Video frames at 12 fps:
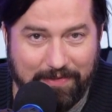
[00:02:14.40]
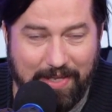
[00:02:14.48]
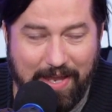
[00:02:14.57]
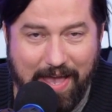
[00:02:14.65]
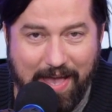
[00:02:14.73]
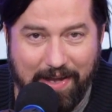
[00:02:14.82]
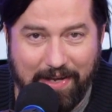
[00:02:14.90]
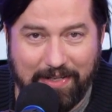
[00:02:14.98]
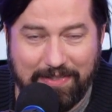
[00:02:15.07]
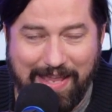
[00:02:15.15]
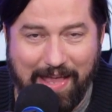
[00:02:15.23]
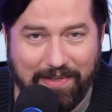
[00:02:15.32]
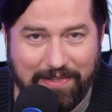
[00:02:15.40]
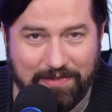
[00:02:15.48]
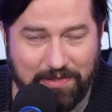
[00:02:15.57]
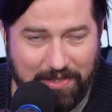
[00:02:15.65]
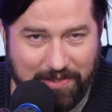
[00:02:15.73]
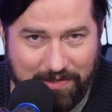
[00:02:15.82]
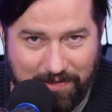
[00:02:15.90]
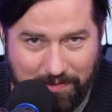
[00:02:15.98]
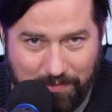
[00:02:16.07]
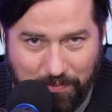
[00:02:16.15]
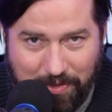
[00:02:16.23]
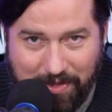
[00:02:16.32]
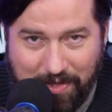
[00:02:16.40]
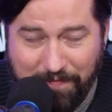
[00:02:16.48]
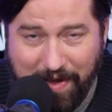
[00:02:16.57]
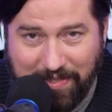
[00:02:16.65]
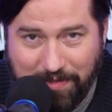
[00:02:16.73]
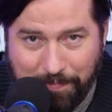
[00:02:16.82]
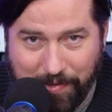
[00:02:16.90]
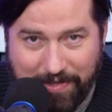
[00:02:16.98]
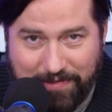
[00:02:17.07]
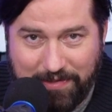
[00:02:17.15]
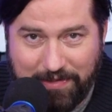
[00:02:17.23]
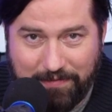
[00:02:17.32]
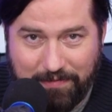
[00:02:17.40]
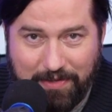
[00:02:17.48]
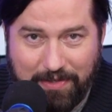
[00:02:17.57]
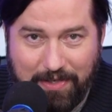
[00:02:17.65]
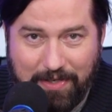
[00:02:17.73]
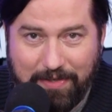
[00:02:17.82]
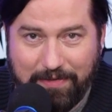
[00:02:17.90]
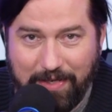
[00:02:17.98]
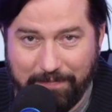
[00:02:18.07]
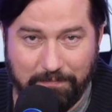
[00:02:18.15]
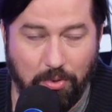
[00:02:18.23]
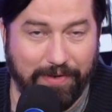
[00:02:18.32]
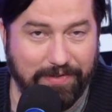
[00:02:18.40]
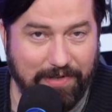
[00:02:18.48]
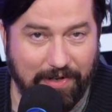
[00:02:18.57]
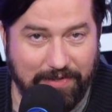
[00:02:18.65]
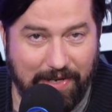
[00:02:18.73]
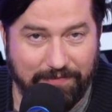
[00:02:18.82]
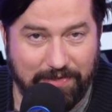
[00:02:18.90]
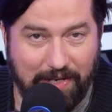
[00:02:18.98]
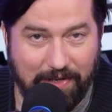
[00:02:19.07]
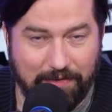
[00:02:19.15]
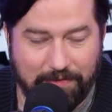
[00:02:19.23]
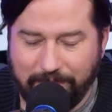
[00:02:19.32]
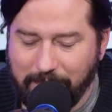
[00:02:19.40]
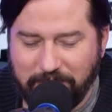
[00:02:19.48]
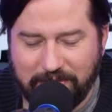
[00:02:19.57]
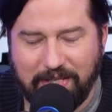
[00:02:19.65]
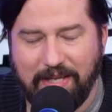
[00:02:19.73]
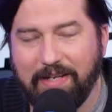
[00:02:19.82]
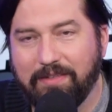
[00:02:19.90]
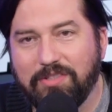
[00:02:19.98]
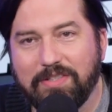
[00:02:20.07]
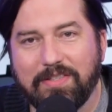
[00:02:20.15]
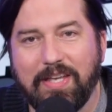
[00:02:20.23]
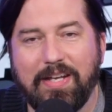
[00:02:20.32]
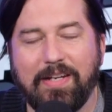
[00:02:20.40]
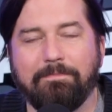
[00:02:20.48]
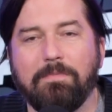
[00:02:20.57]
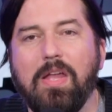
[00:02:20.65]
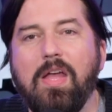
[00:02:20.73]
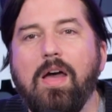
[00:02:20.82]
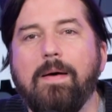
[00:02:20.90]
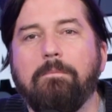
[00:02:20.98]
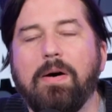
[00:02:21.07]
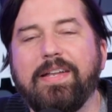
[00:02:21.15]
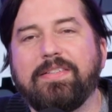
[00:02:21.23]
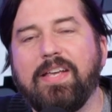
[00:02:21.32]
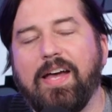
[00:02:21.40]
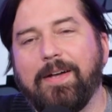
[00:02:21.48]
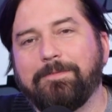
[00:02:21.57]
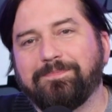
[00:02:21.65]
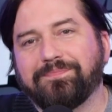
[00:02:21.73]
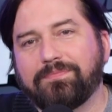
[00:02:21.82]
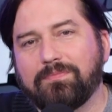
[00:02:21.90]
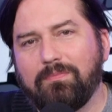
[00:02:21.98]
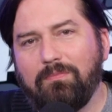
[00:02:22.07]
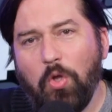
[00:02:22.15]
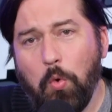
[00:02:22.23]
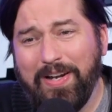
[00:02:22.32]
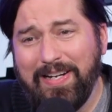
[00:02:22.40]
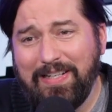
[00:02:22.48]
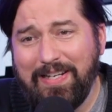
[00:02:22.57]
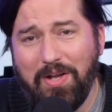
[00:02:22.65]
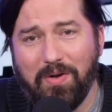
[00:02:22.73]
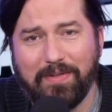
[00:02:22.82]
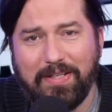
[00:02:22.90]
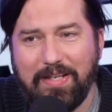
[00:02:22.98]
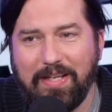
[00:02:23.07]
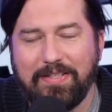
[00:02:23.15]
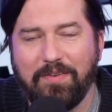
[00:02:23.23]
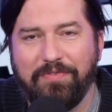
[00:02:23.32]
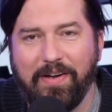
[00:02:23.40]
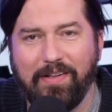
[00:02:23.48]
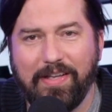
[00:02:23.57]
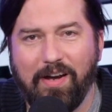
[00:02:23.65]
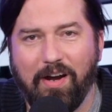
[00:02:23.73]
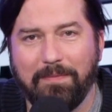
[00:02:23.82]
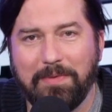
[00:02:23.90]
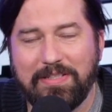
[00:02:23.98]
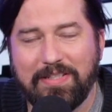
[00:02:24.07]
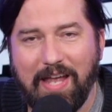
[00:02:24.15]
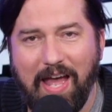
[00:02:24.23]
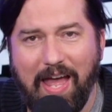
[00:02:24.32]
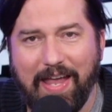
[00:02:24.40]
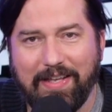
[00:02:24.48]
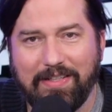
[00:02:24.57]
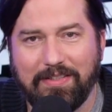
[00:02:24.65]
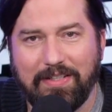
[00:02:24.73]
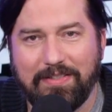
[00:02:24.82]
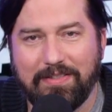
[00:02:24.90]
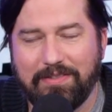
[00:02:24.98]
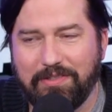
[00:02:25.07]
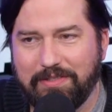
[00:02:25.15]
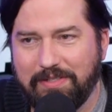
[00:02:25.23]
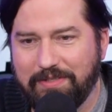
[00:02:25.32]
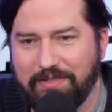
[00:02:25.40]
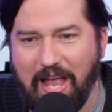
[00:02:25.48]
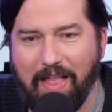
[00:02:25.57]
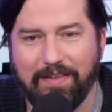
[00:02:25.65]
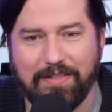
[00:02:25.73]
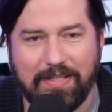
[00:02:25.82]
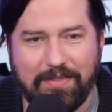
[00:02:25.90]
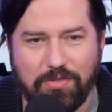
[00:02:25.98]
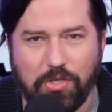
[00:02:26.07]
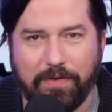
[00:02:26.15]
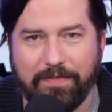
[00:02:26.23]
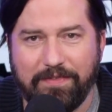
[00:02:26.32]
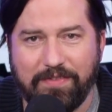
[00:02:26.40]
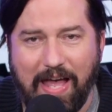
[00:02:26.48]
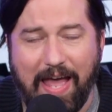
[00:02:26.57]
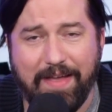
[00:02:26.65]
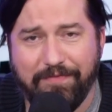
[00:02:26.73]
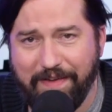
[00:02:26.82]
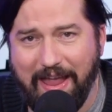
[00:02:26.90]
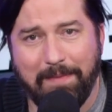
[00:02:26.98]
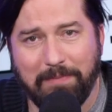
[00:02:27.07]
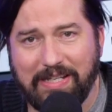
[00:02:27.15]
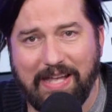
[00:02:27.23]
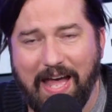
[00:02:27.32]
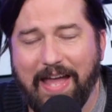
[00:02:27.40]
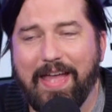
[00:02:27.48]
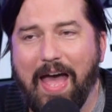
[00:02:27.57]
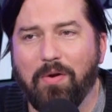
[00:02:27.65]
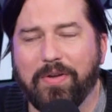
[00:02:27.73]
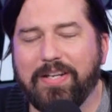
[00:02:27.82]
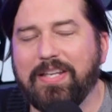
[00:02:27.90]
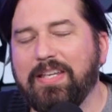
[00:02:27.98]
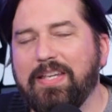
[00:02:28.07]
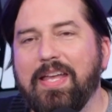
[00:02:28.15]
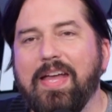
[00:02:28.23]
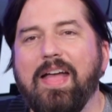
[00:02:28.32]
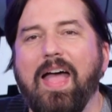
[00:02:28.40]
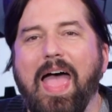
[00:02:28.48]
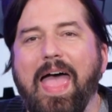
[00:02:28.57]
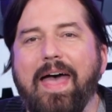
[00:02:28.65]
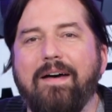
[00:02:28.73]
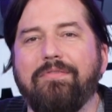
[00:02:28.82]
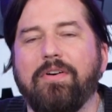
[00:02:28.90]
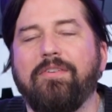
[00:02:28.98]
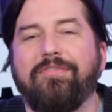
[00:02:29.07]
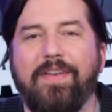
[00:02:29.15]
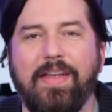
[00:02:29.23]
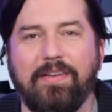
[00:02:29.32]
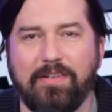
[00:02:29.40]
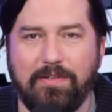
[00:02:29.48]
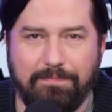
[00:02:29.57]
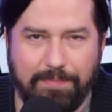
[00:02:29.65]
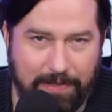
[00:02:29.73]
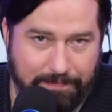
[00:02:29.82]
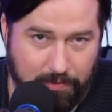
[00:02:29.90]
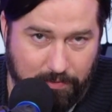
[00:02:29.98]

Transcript: had any dalliances with the vice president. Even porn stars have standards. I'm just kidding. Just kidding. But what did he do? He's a fairly harmless guy. He's just a solid conservative guy, a family guy. How could he have offended people?